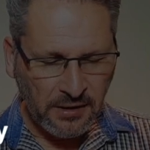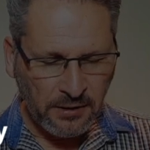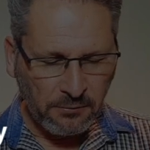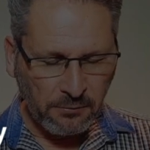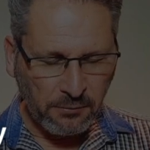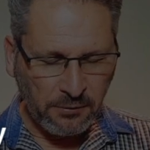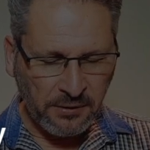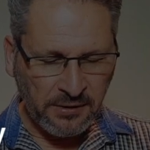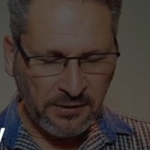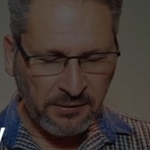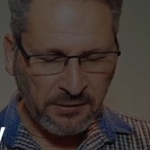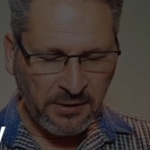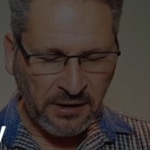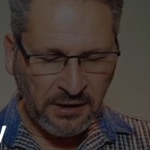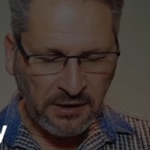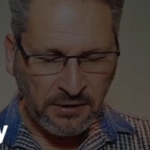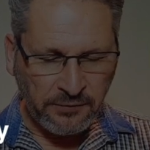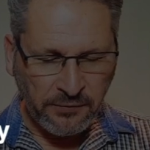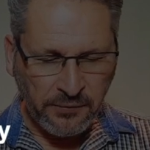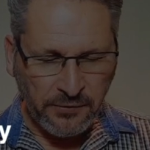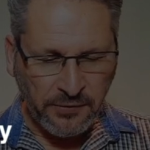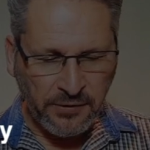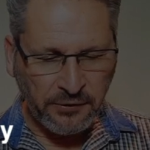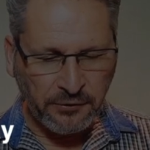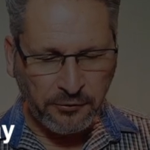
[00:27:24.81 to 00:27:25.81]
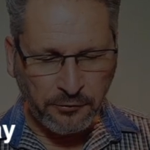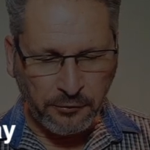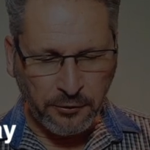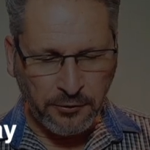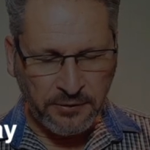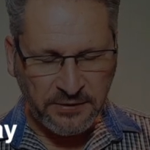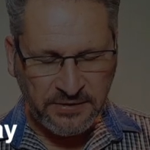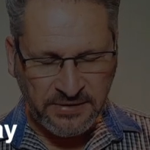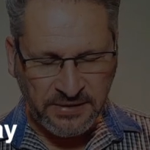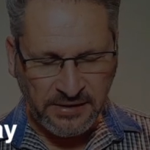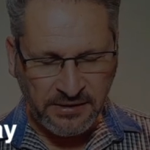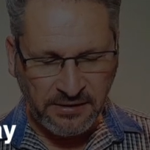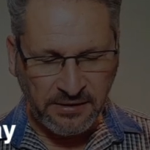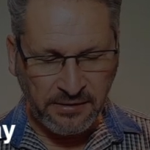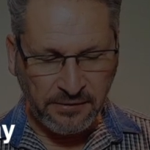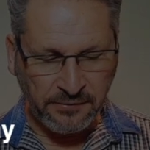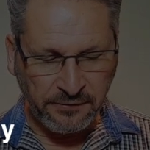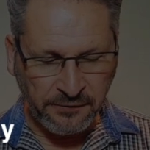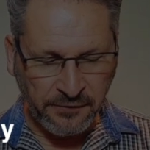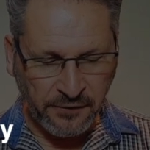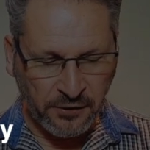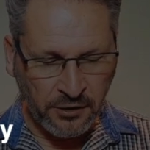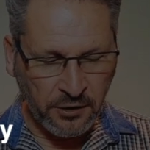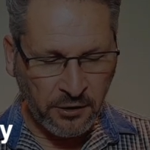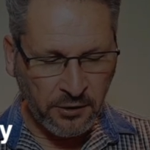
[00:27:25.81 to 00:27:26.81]
We want to thank you for the truth that it
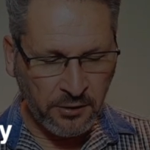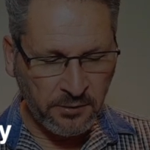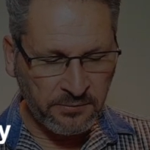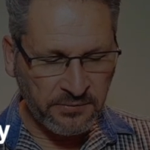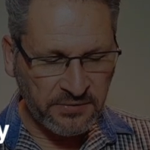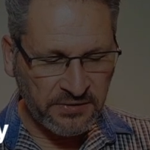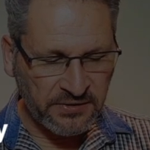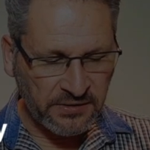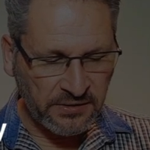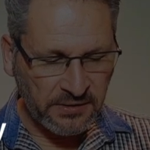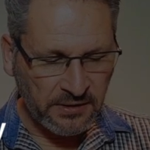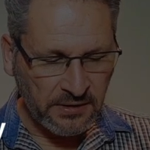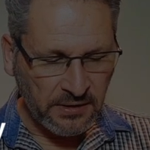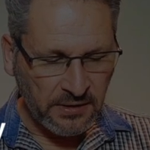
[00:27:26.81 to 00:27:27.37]
affirms.